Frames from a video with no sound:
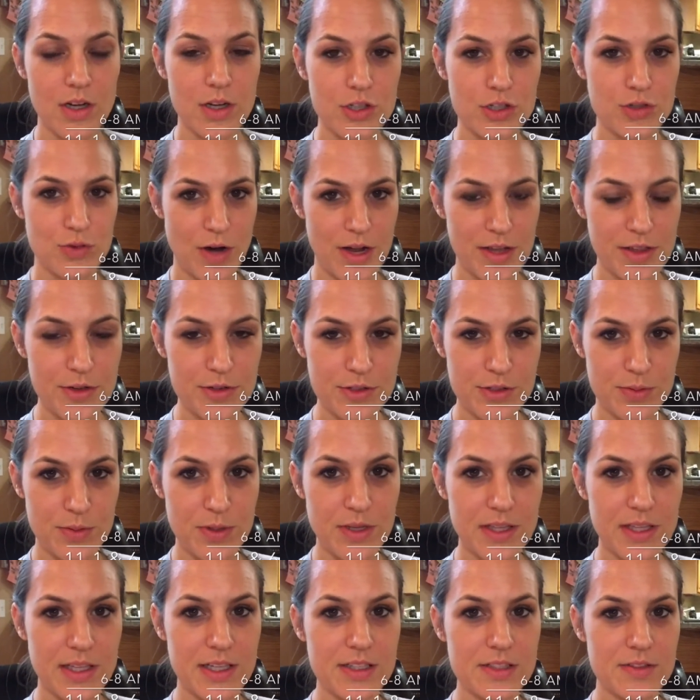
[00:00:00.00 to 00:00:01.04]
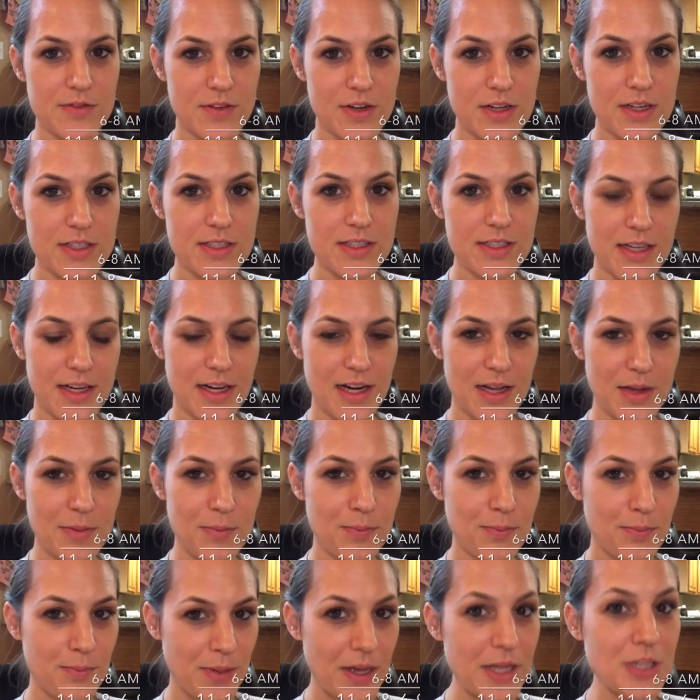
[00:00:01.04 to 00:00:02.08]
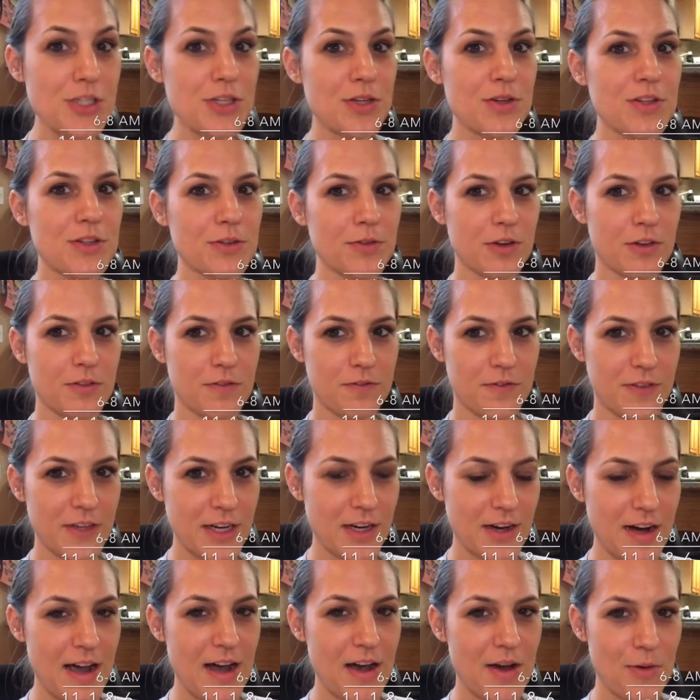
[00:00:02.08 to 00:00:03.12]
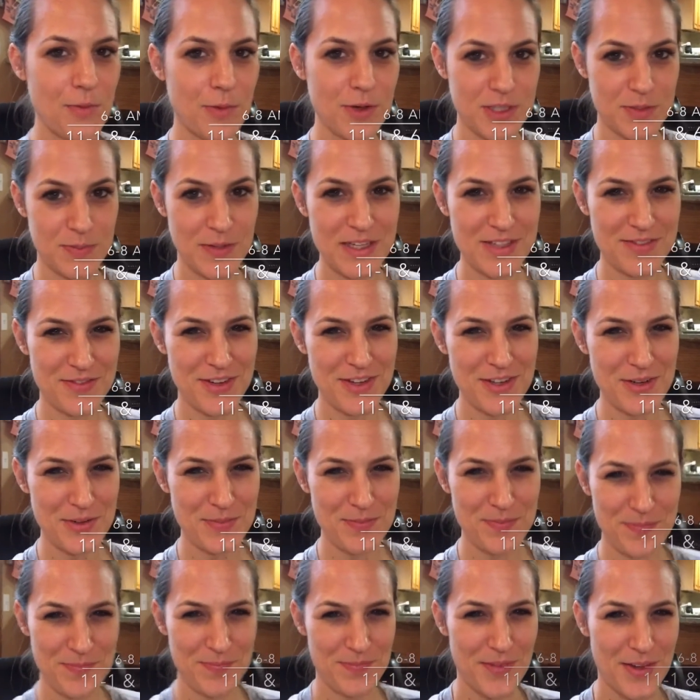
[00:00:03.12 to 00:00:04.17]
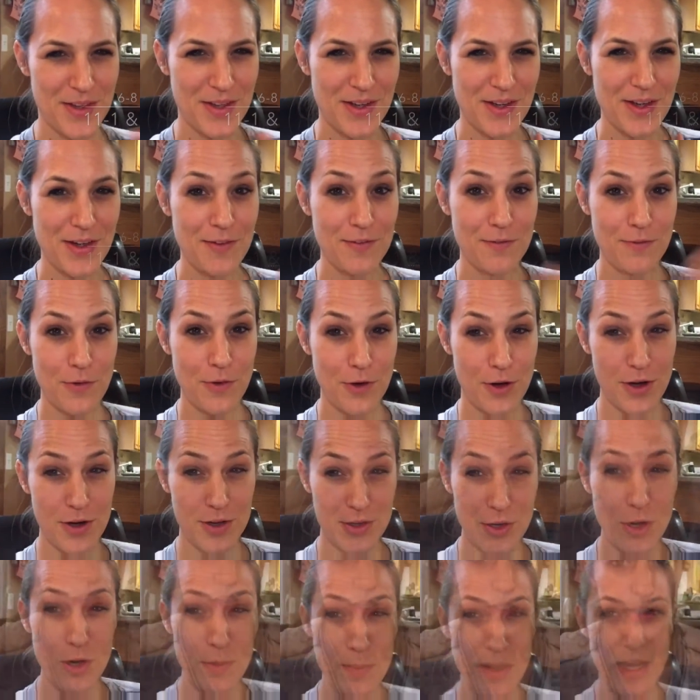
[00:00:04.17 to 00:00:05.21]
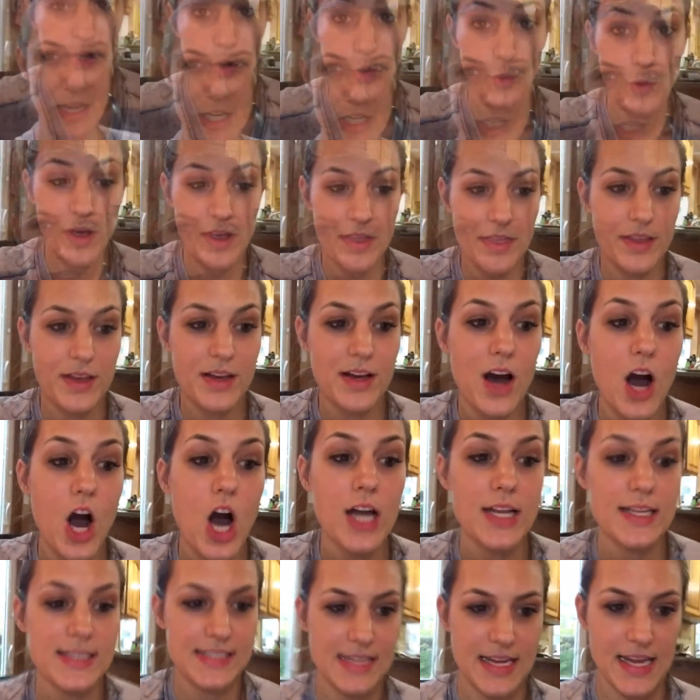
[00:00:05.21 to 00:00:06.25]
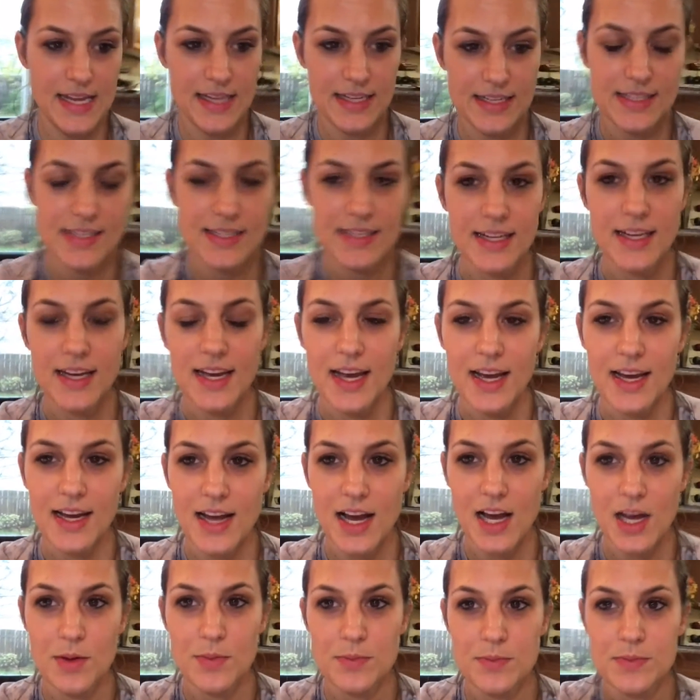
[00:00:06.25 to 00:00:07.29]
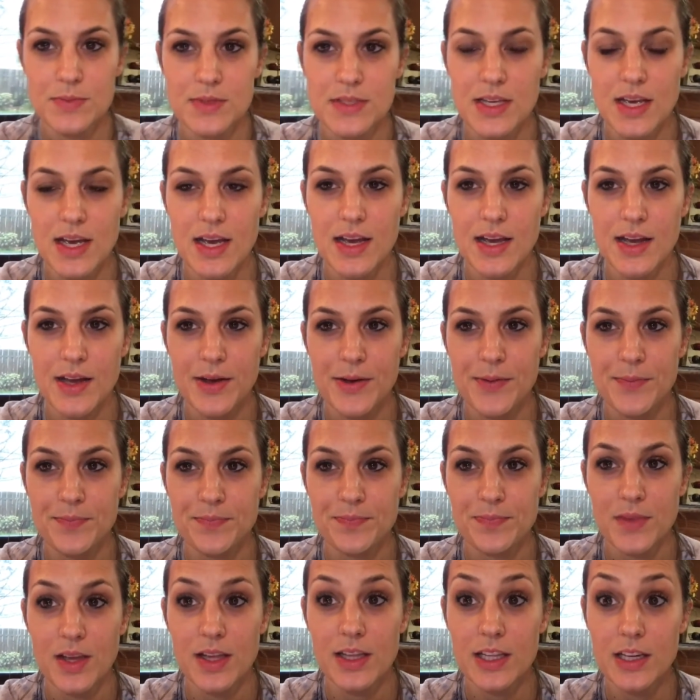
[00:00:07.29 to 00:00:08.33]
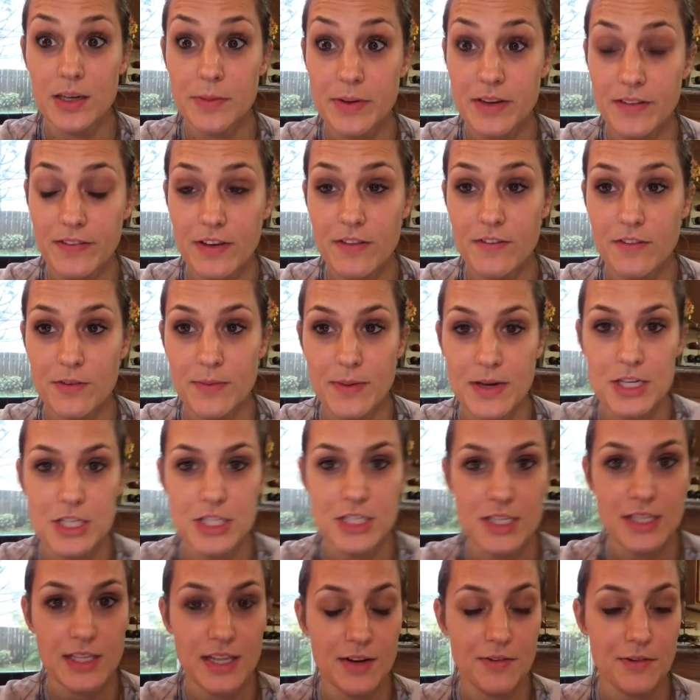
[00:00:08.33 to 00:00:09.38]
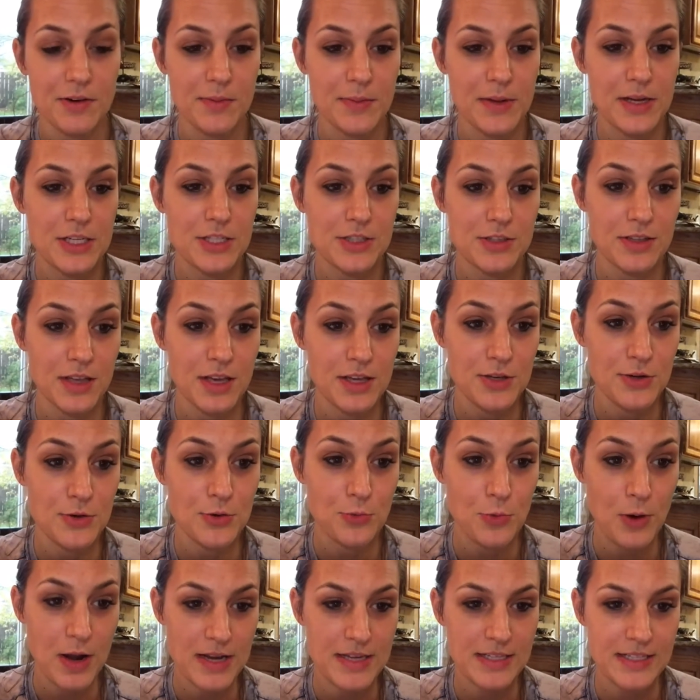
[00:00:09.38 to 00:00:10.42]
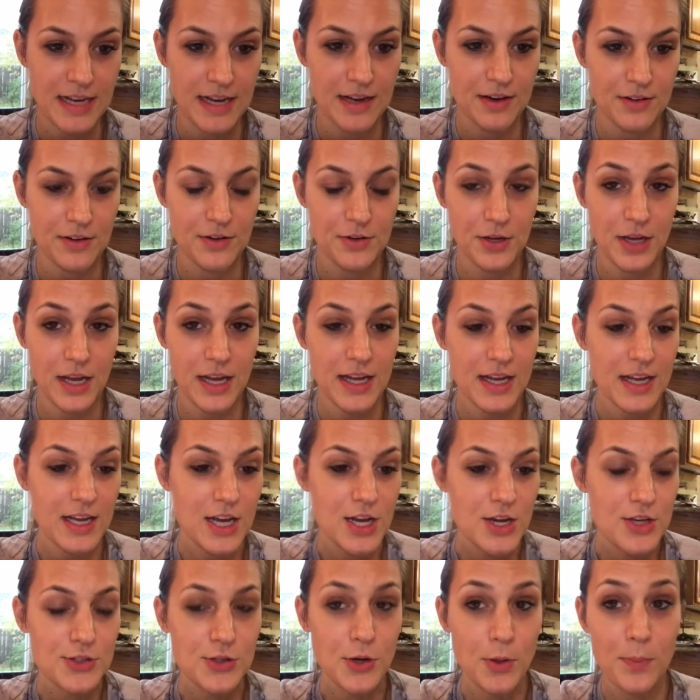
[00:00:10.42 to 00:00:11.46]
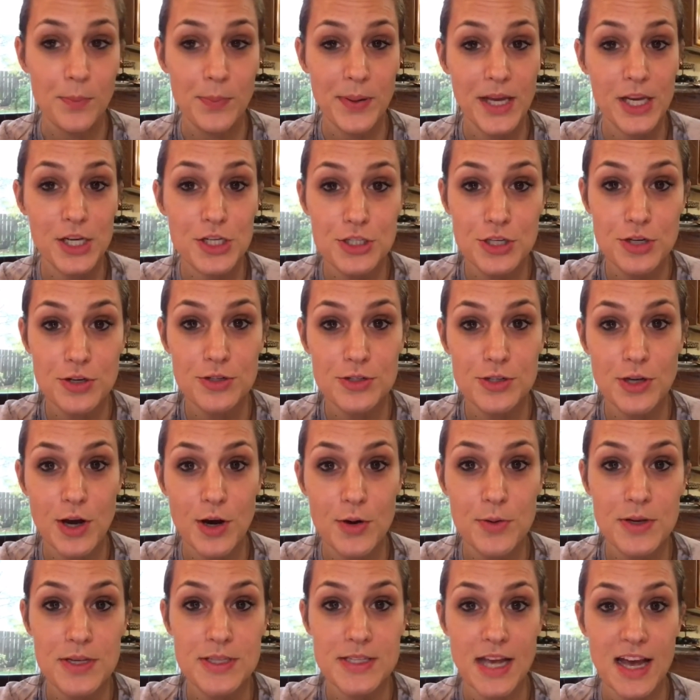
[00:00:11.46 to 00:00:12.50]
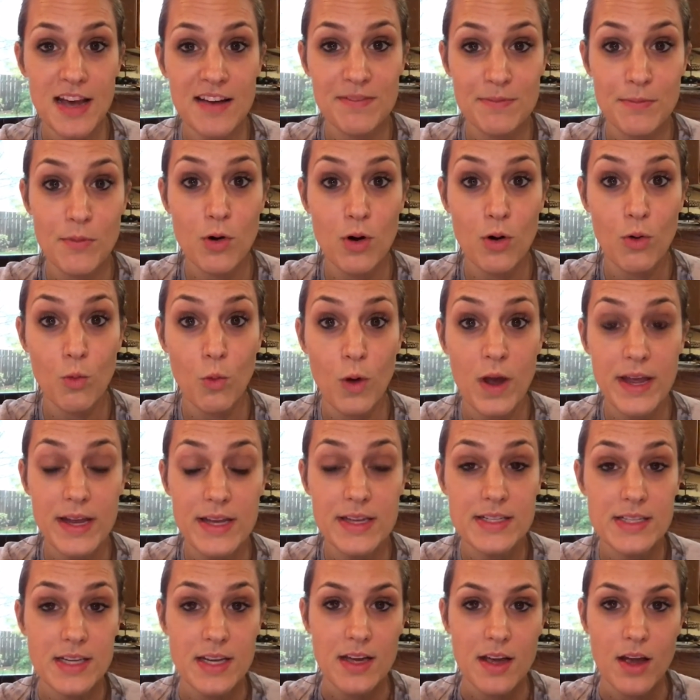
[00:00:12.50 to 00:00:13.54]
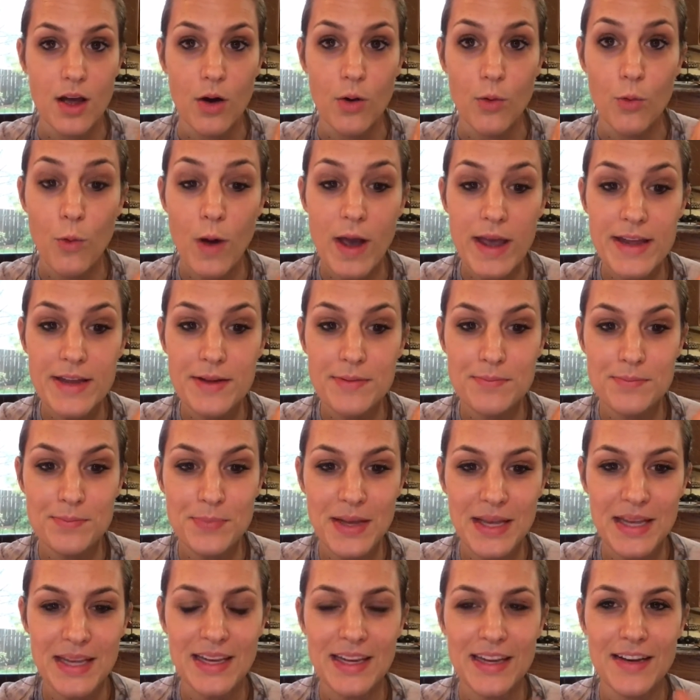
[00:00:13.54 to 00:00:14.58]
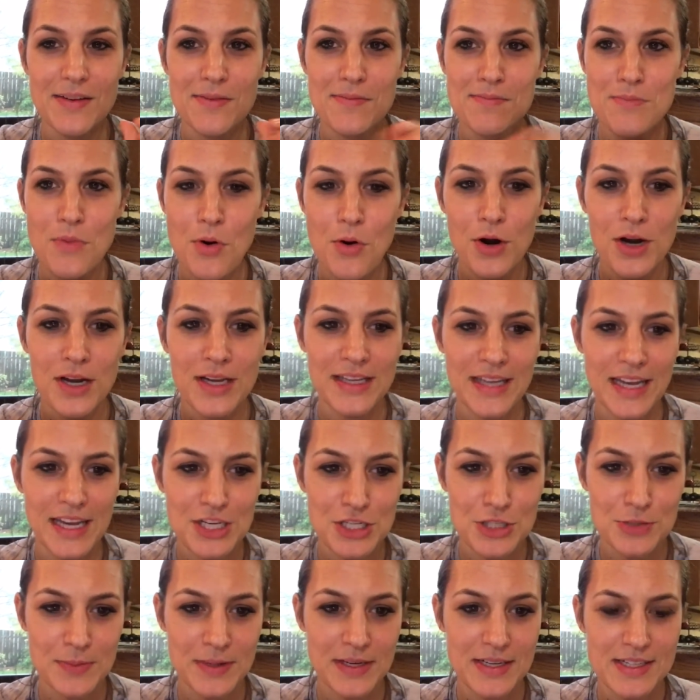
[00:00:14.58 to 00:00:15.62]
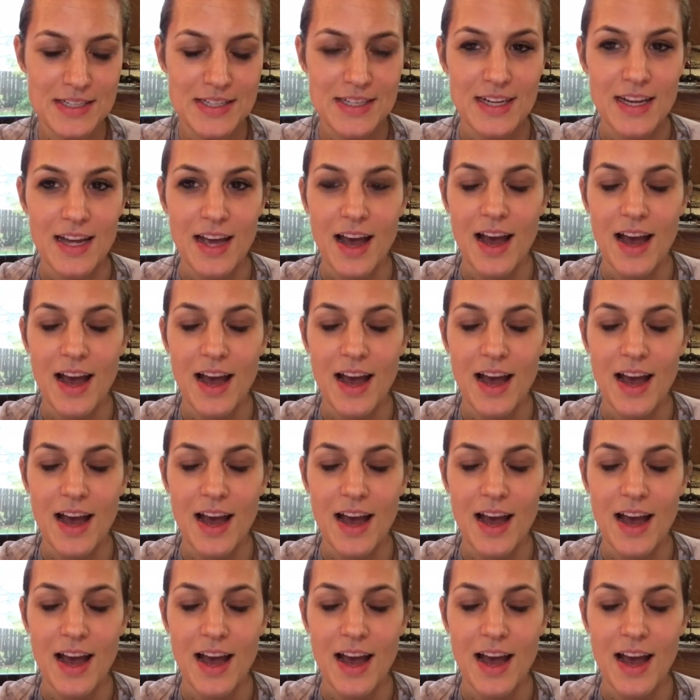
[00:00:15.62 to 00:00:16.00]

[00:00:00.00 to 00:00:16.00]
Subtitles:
Try those 3 things first, and I bet you will figure out what's best for your page. So with content comes a little bit of information that I want to make sure that you write down, okay? So pictures always have more weight. Weight being more engagement.